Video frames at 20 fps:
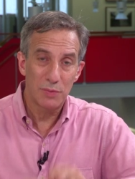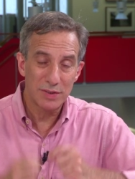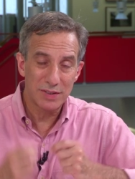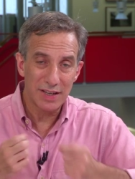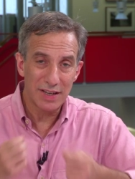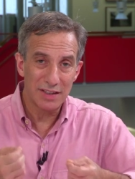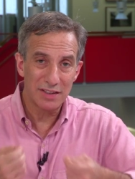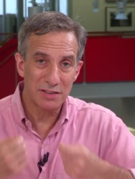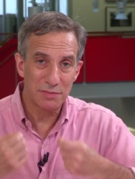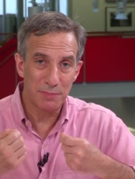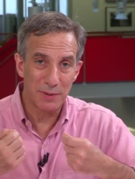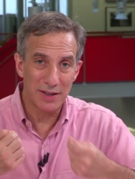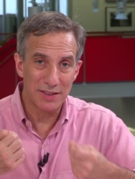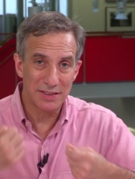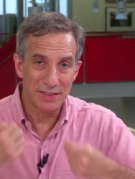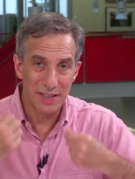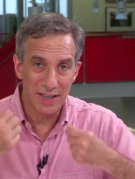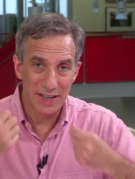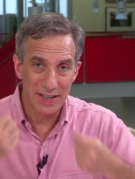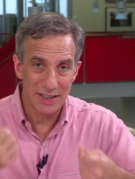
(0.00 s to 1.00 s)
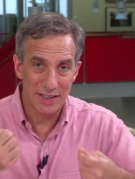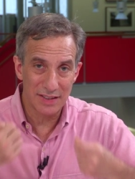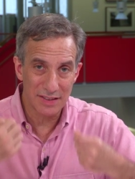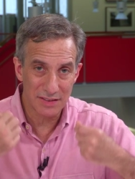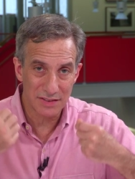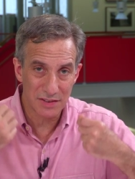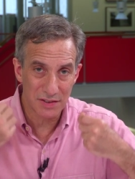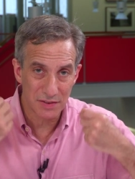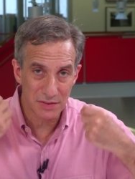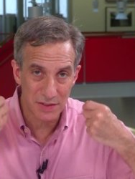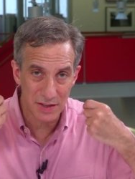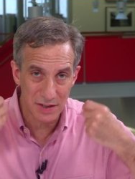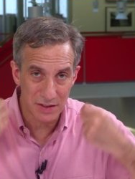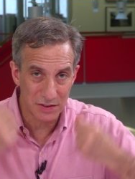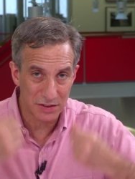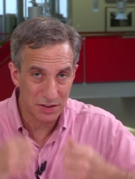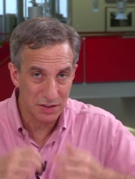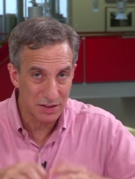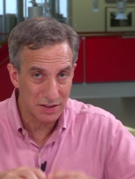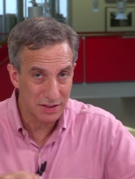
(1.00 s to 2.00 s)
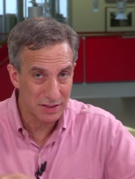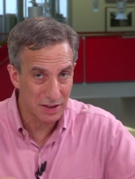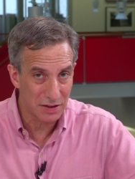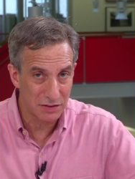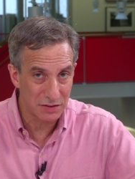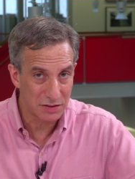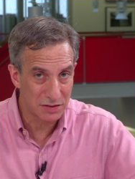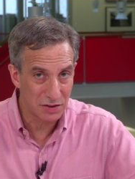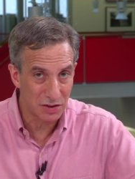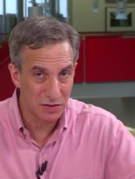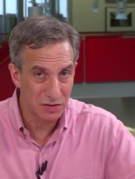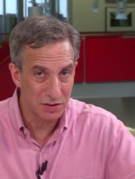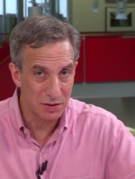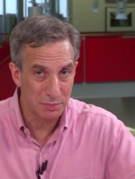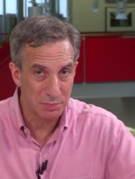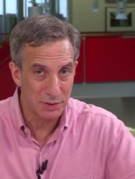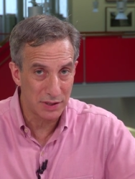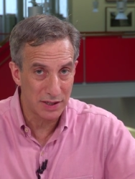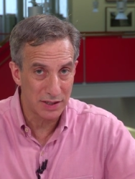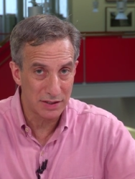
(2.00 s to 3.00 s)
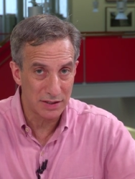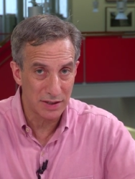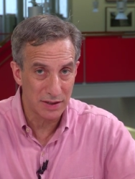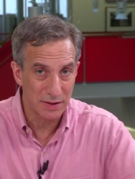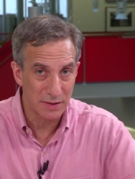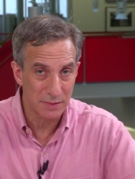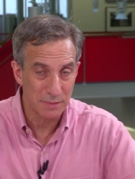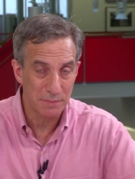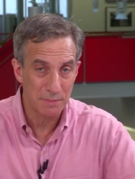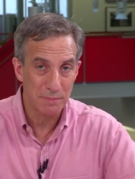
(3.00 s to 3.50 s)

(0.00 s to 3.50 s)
Was that a spontaneous thing, or do you think that was totally planned out?